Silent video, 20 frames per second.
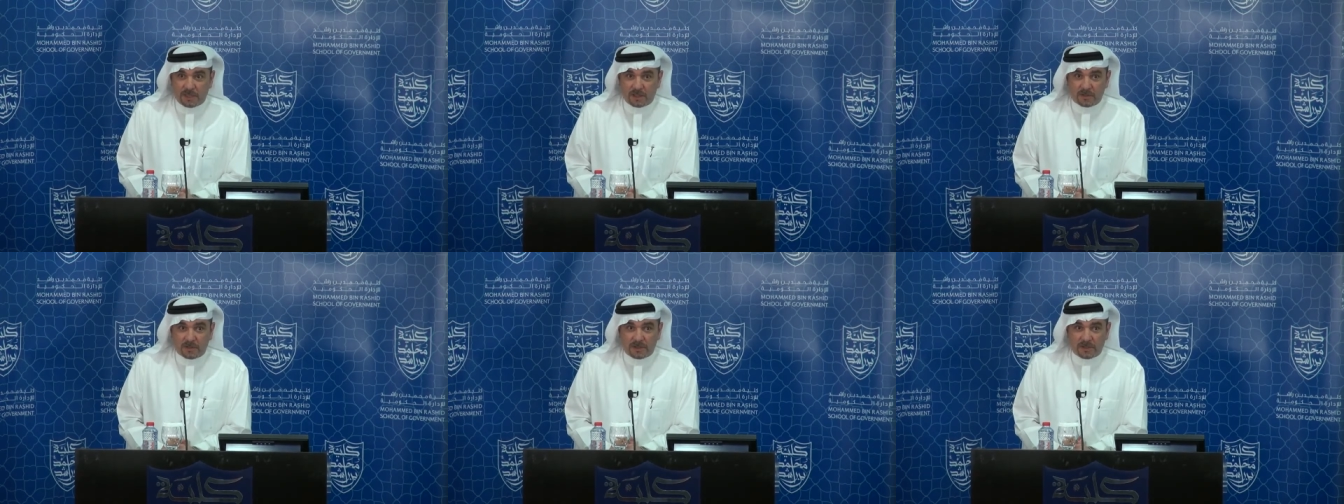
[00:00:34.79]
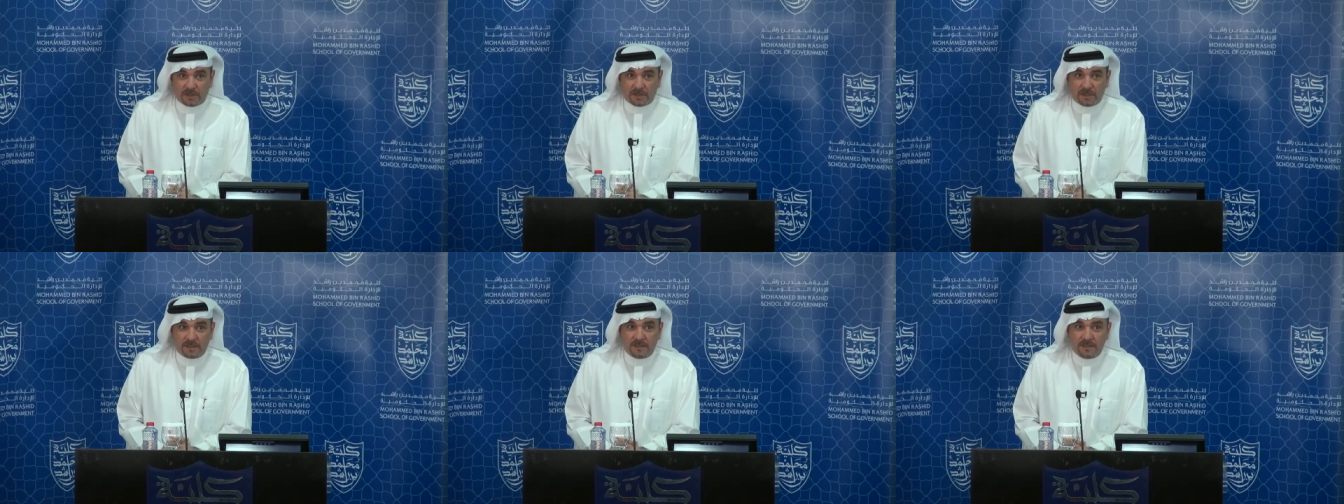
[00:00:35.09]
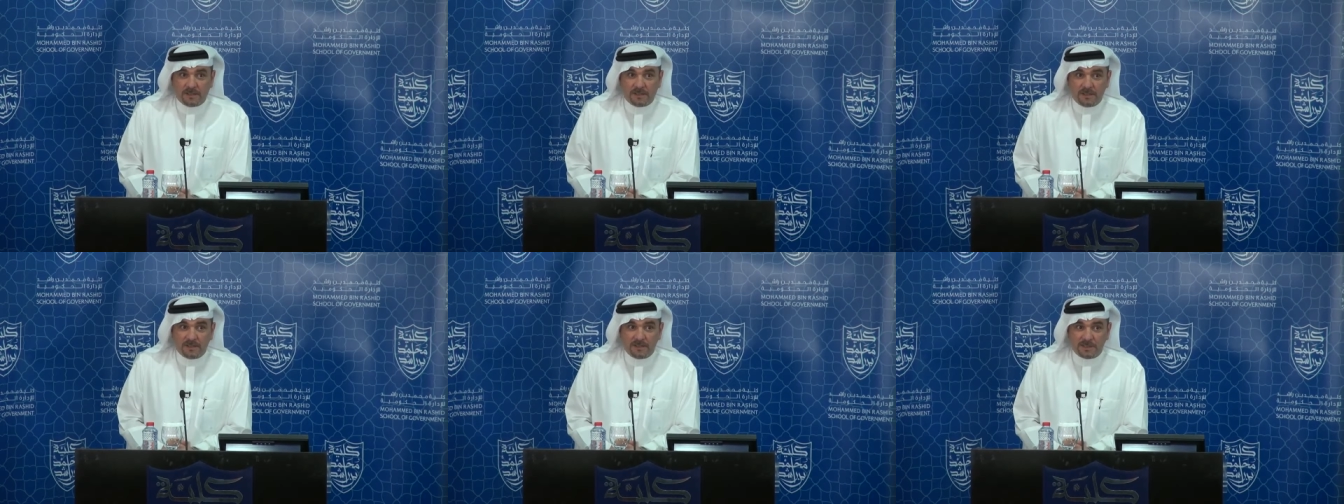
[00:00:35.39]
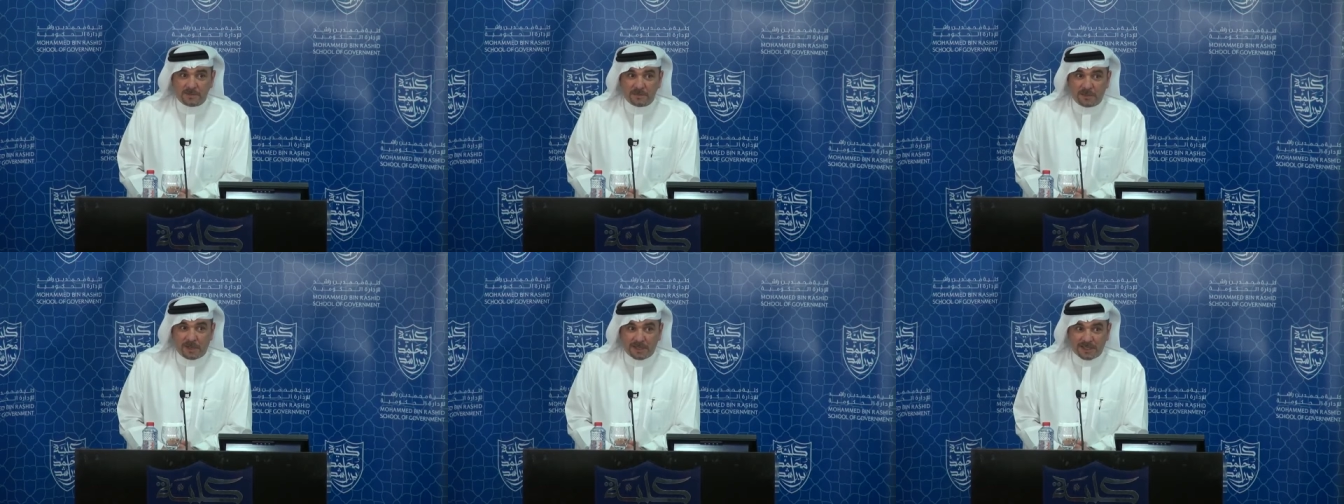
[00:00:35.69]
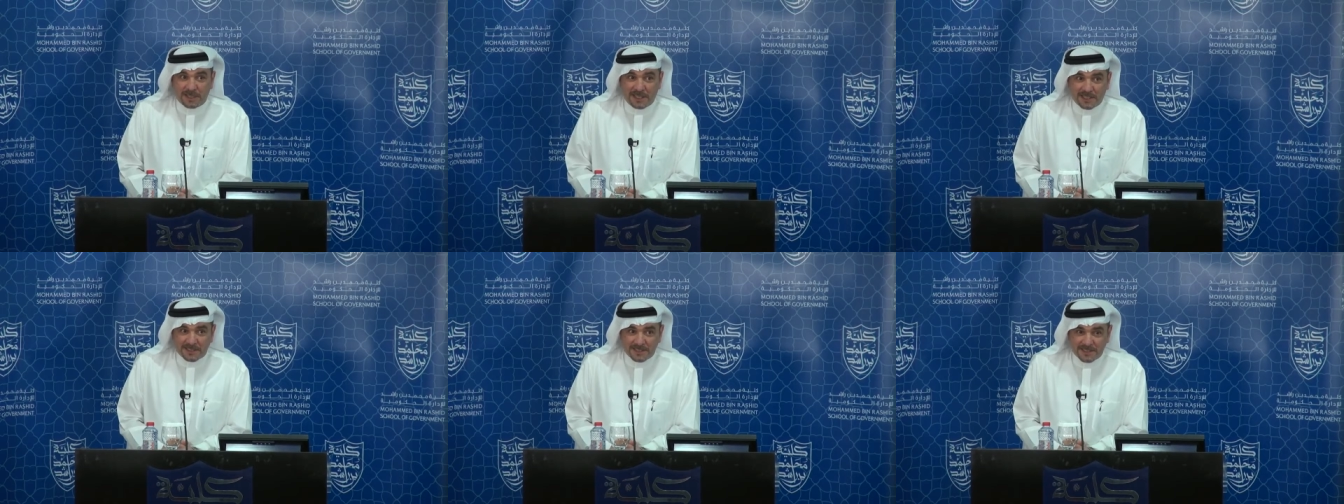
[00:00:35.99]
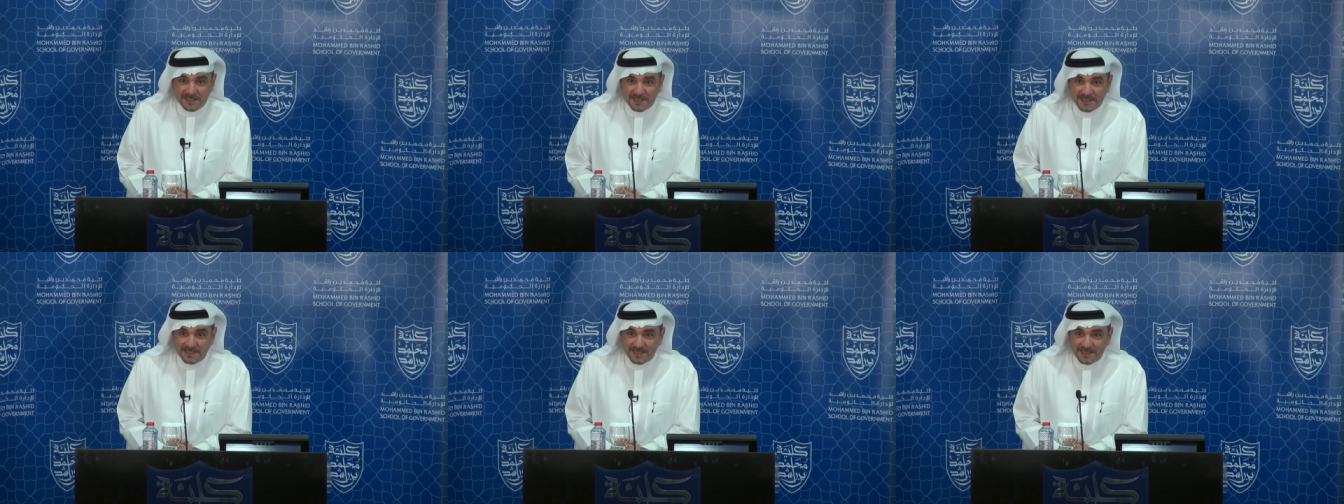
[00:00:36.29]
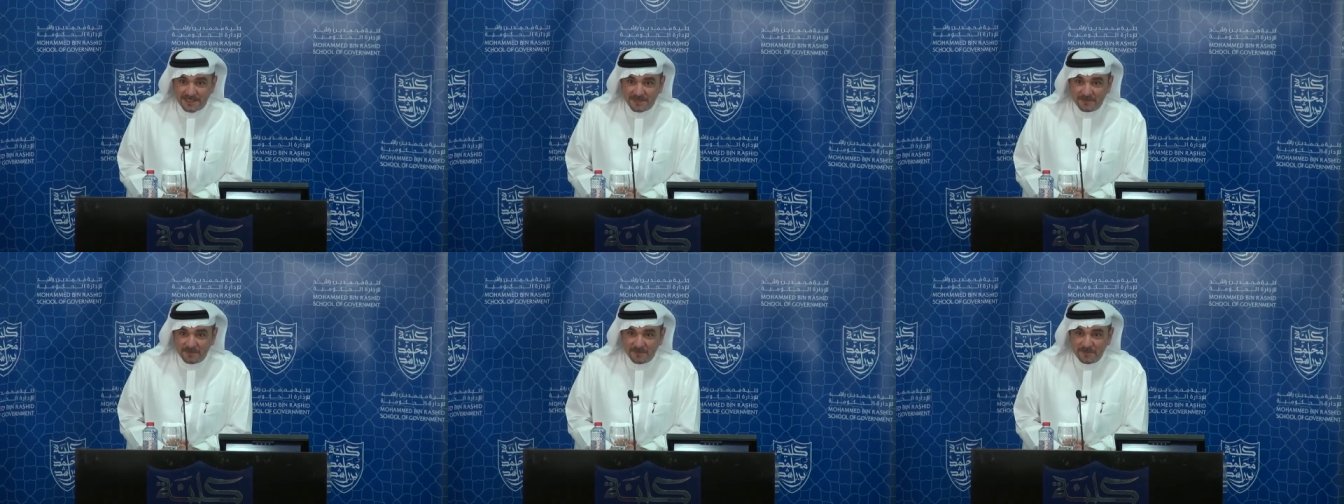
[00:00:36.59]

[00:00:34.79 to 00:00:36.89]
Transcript: our smart guests,